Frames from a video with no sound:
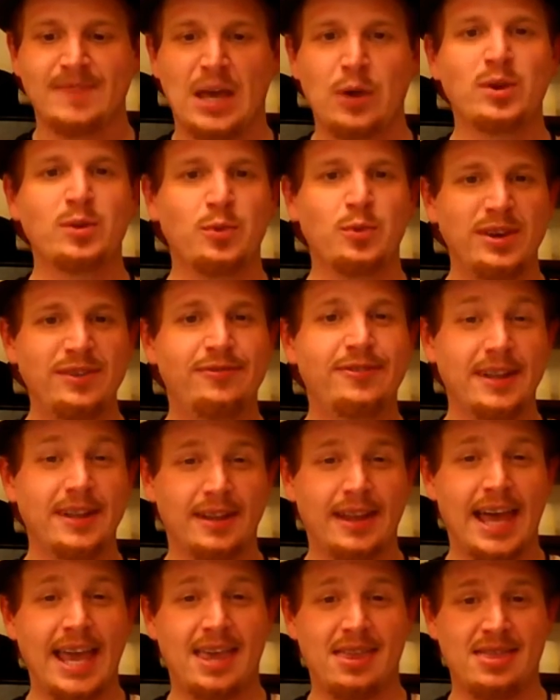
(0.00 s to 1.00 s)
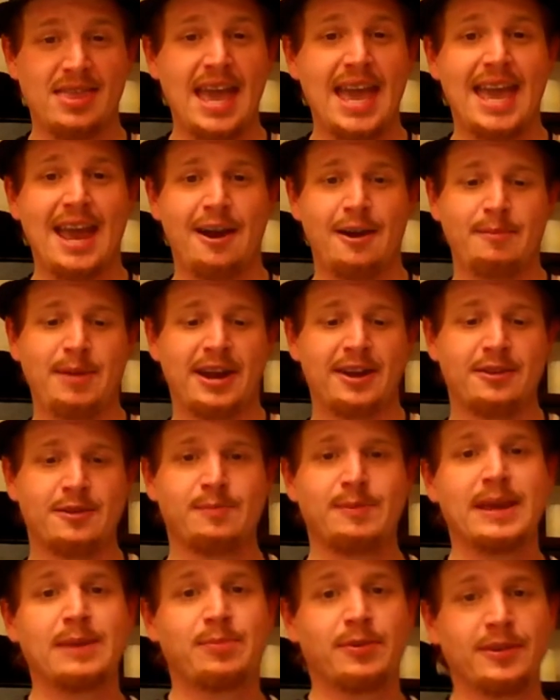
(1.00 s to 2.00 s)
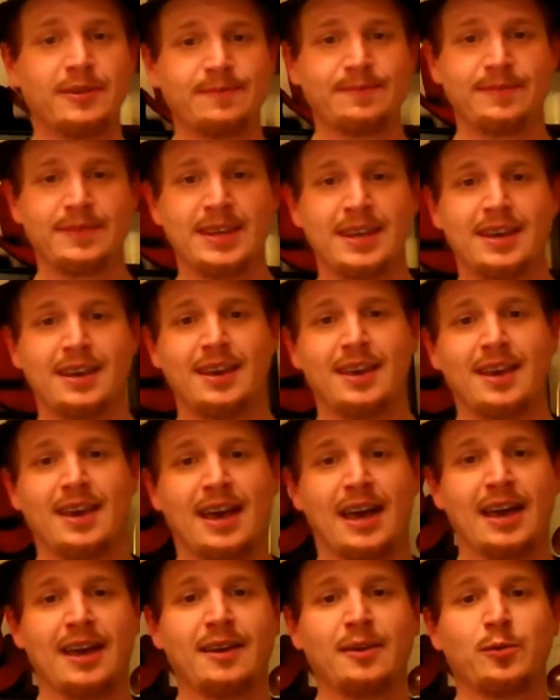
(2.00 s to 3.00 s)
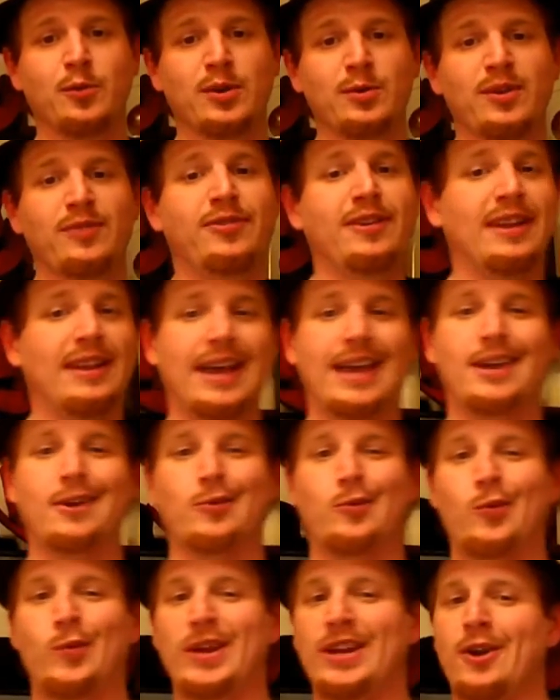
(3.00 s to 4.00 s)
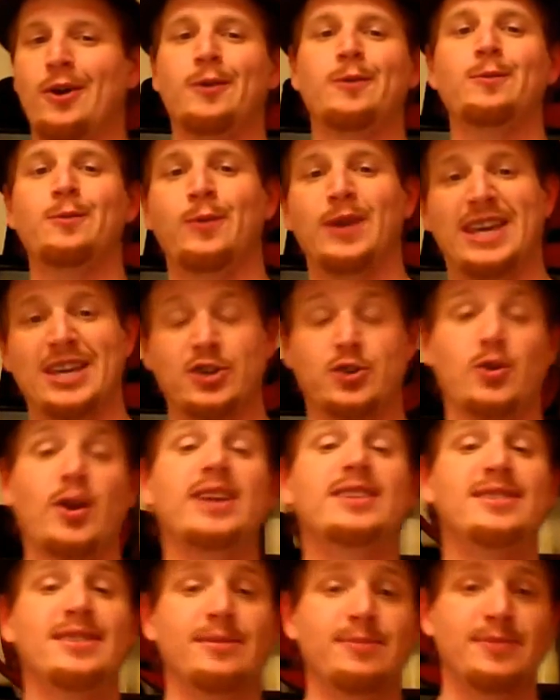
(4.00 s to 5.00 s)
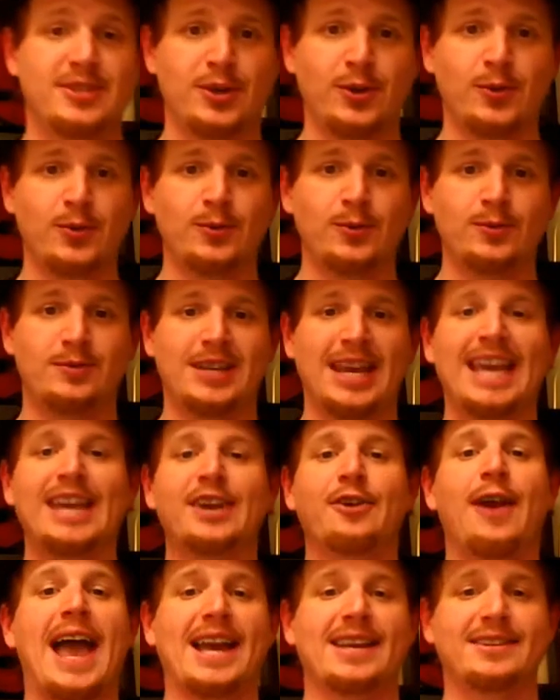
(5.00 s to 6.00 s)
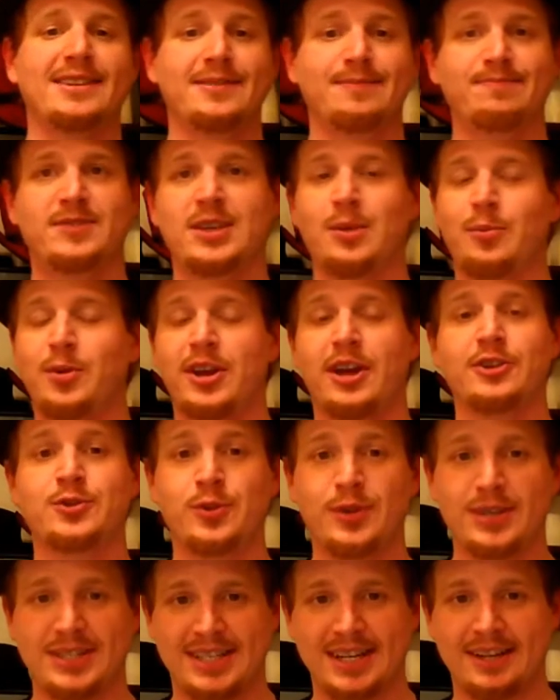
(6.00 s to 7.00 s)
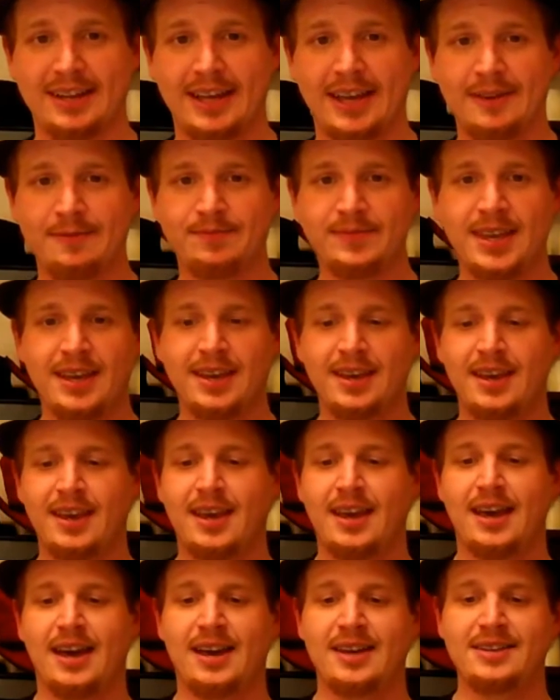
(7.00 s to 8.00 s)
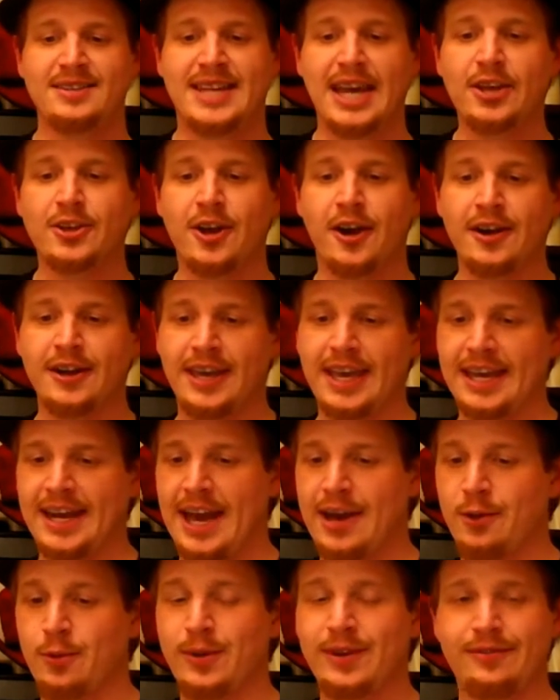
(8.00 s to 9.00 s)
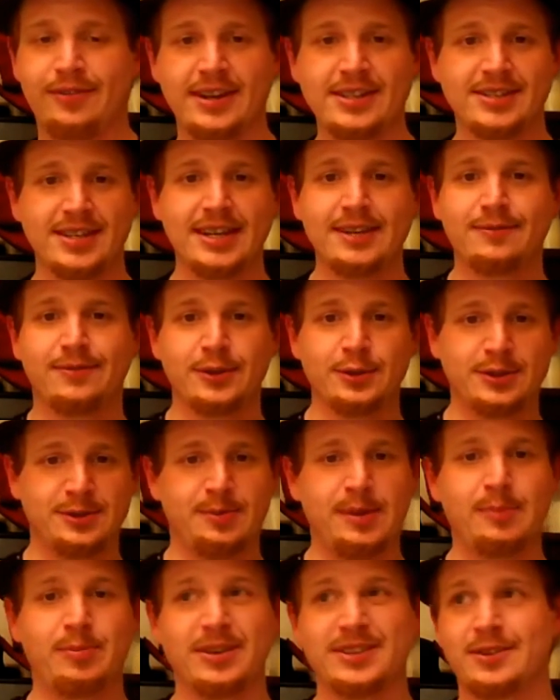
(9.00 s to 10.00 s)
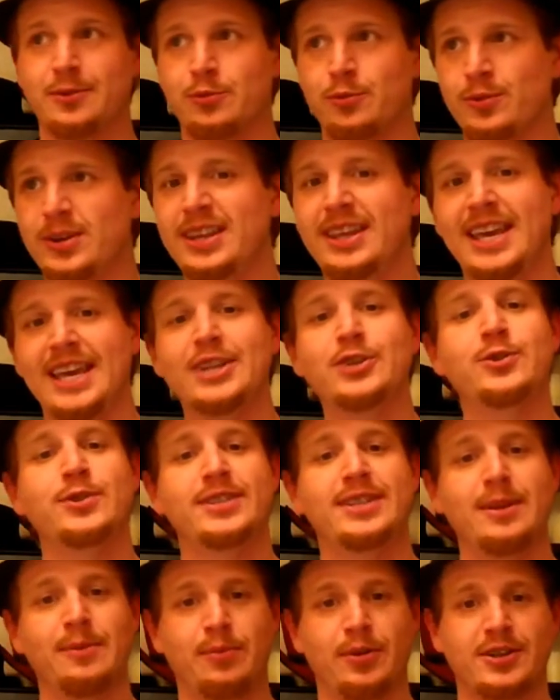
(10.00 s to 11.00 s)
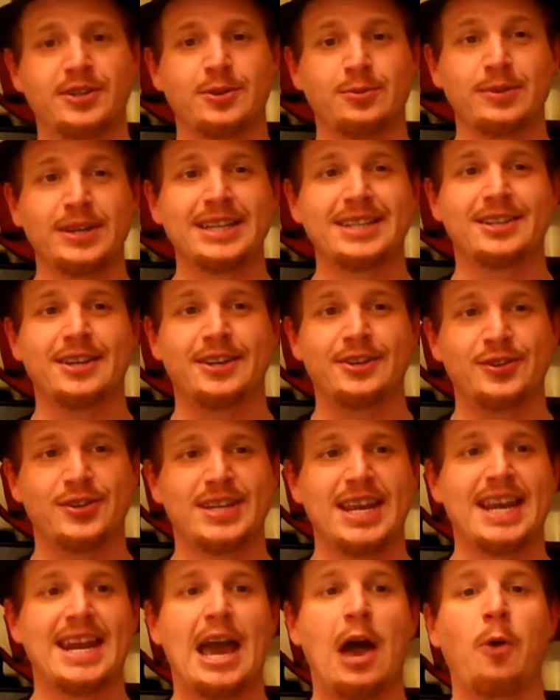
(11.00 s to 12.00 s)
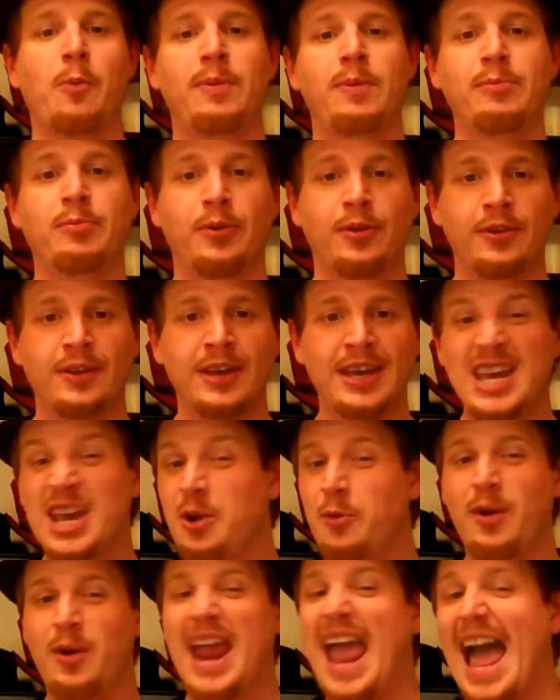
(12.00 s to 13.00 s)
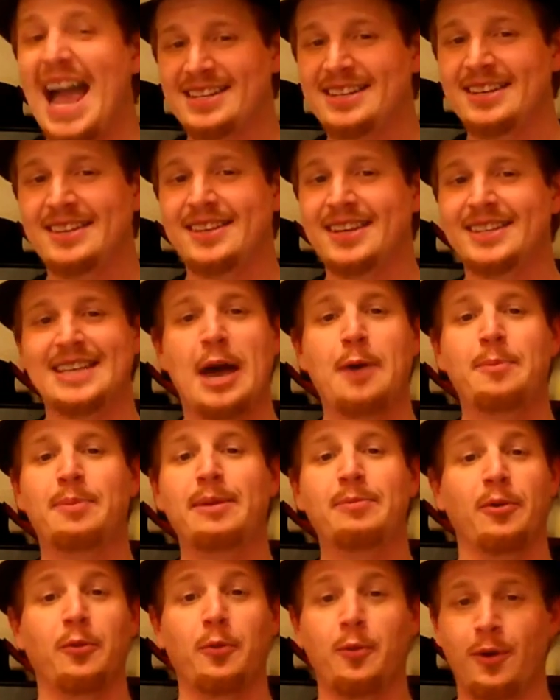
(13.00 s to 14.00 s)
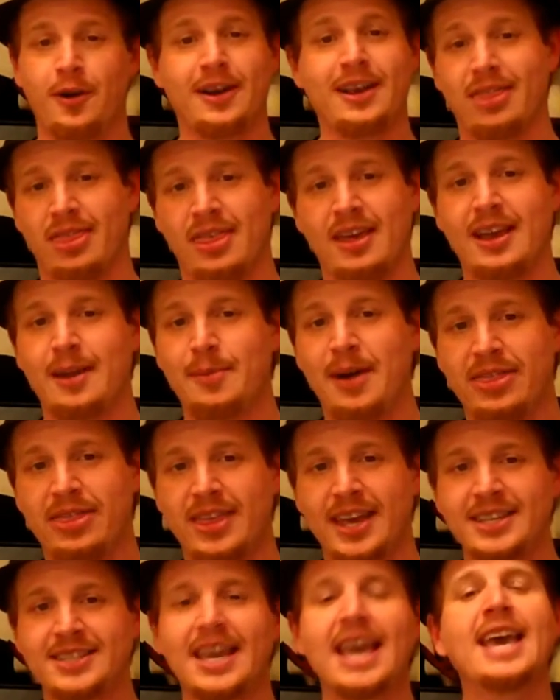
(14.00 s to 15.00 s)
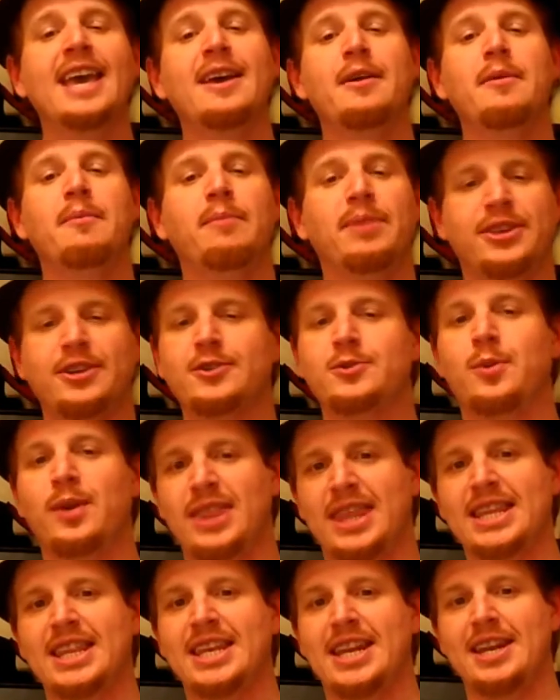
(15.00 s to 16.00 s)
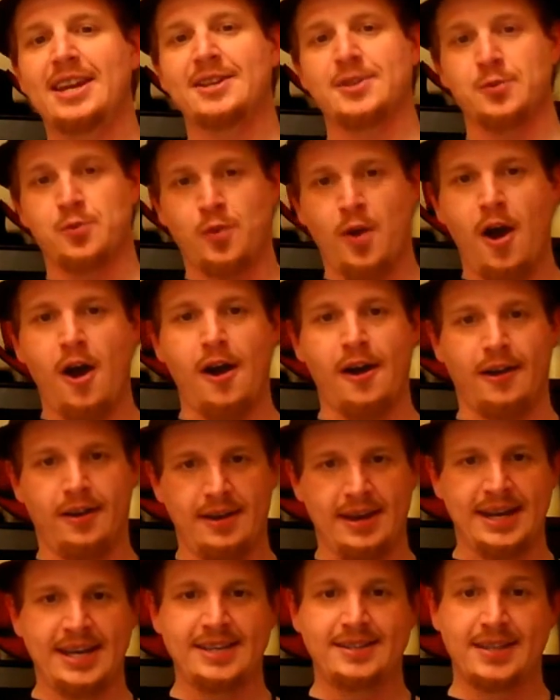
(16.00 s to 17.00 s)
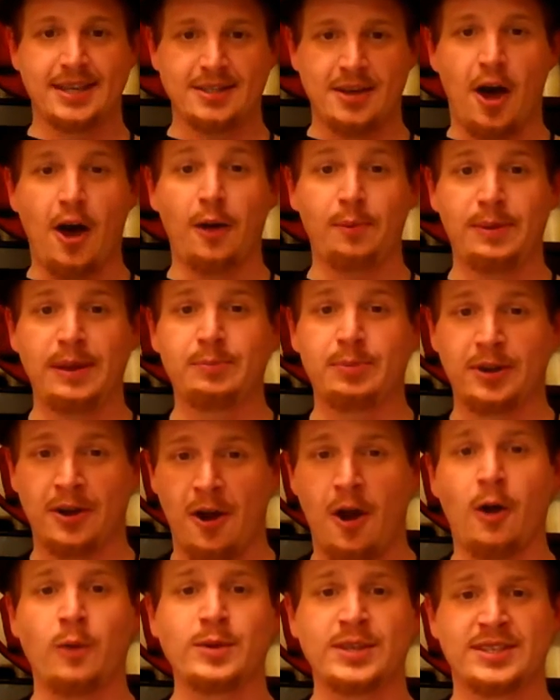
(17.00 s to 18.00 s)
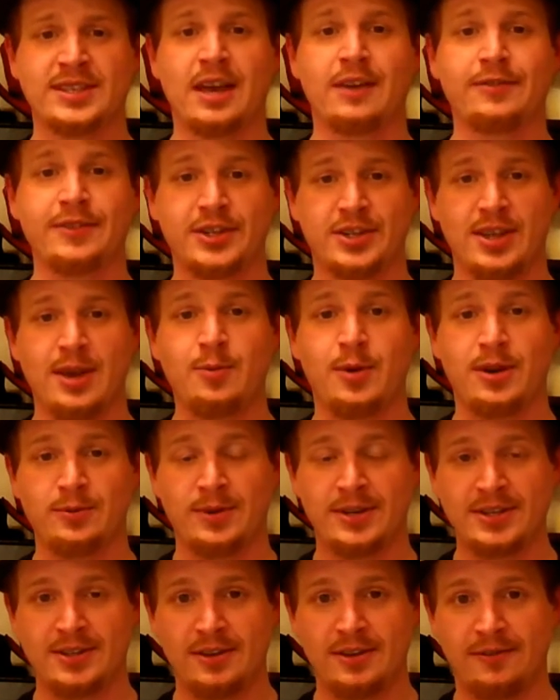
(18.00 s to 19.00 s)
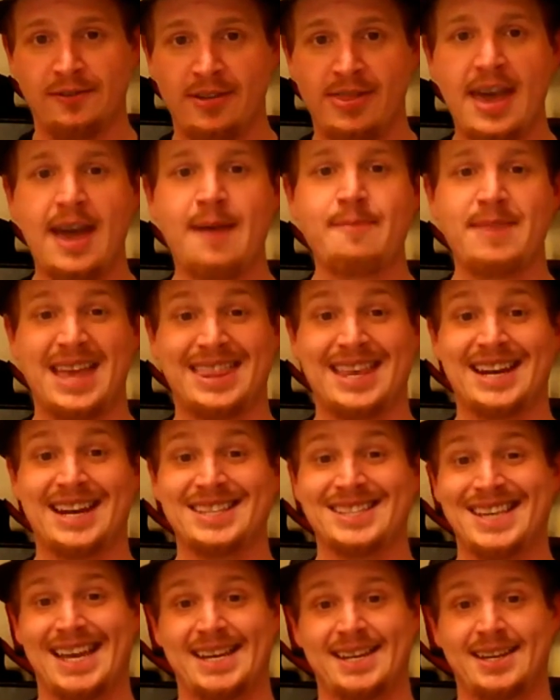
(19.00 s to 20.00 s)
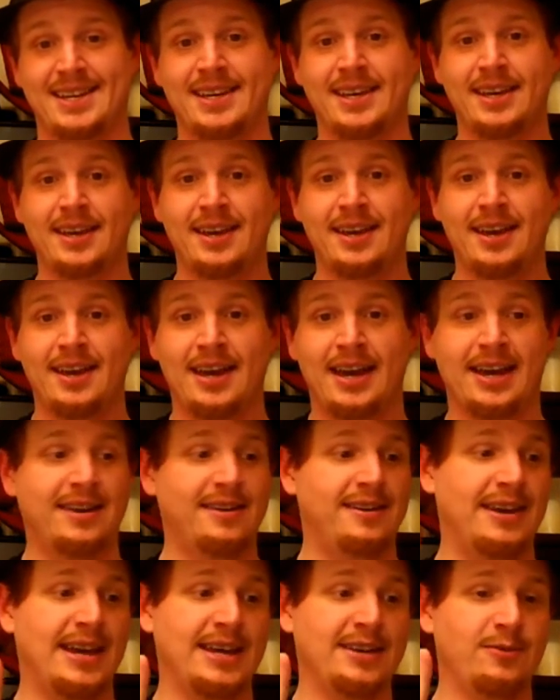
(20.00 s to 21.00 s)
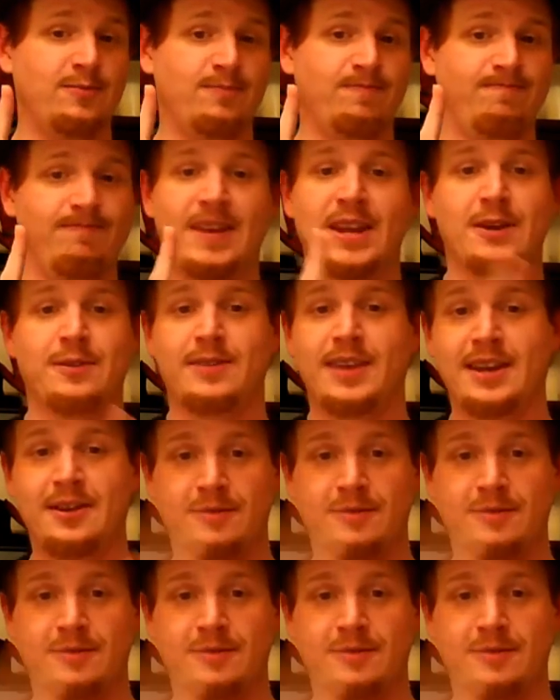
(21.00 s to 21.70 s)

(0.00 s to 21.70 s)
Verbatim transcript: when we feel like they care about other people, uh, when we feel like we know we can trust them to to interact somewhat altruistically. Uh, Dale Carnegie and How to Win Friends and Influence People. It's a really interesting book to read to understand how people react to things, how people work and think about things. But there's one thing that he does wrong, and he says all people are always selfish. They want what is good for them, and that is it. And and you know they